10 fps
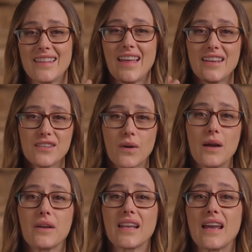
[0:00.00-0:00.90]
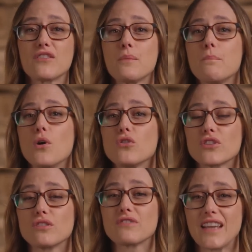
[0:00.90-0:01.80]
That is why we can have an
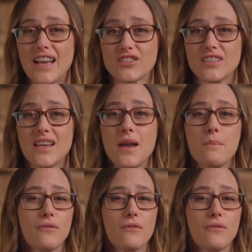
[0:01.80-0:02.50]
emotional reaction